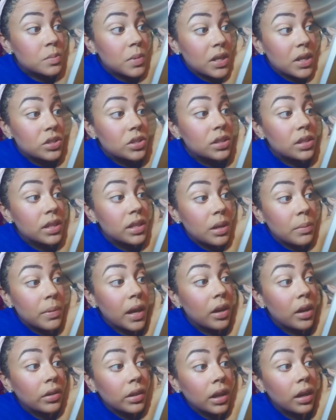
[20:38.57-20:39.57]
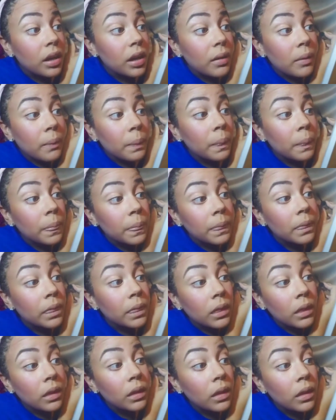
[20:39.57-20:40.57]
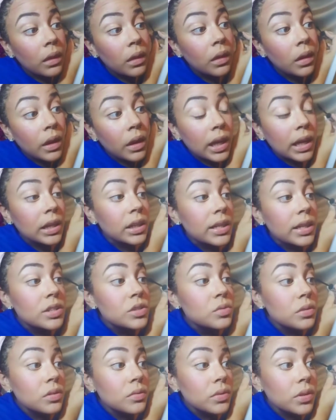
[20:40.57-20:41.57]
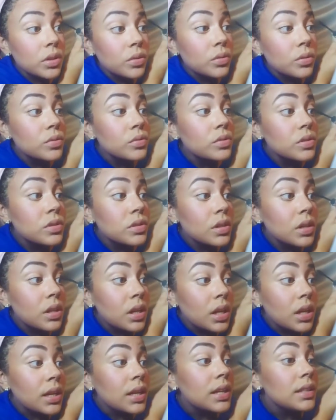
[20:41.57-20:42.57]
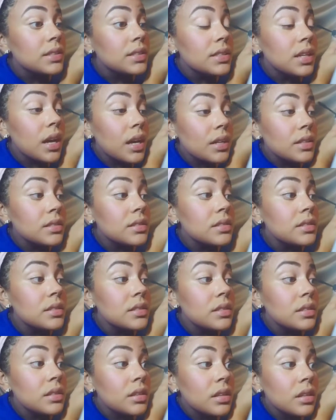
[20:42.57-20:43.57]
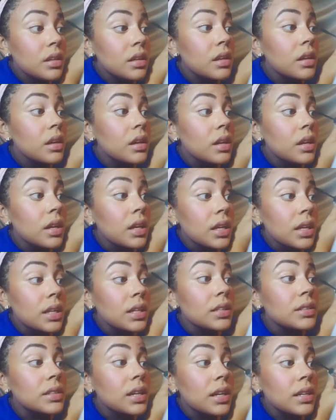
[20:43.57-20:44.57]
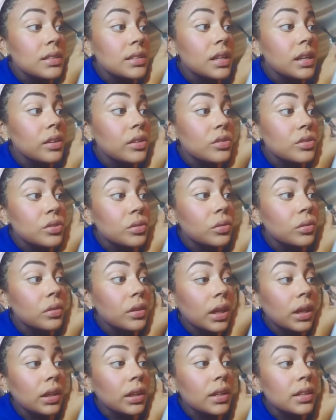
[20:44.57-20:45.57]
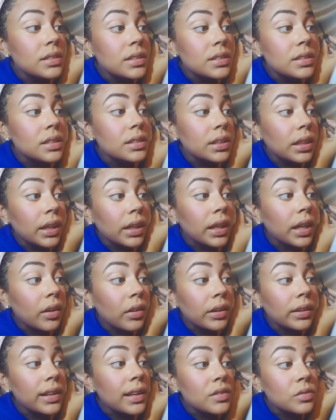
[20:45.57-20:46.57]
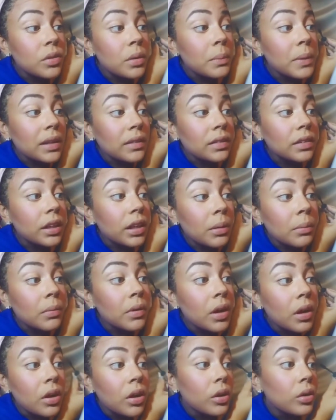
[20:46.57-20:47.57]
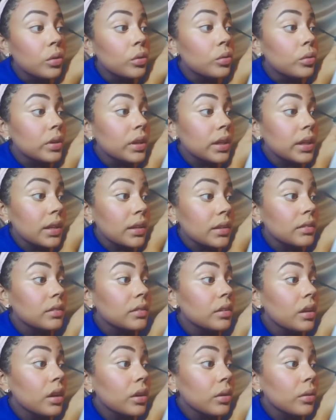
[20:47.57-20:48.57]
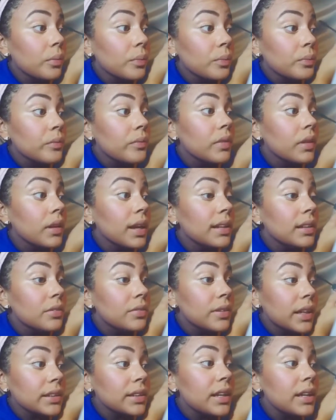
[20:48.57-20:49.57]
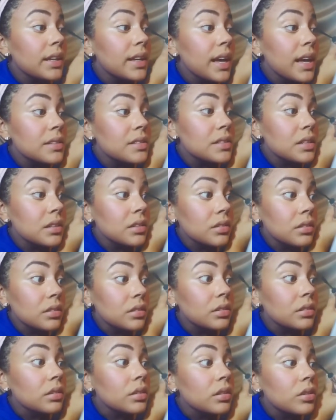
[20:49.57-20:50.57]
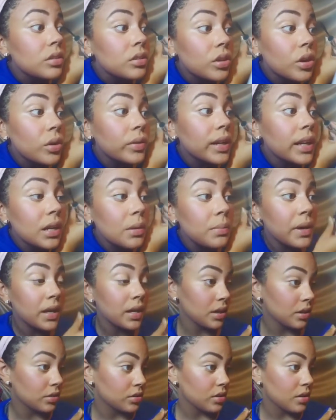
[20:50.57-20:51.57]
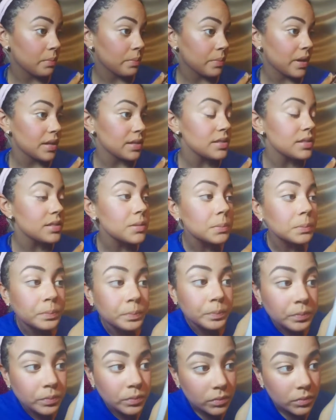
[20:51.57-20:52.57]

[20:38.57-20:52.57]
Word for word: especially about in his reviews. He does say the truth, and he just doesn't care, and that's what makes him who he is. So, and the fact that he hasn't thrown anybody under the bus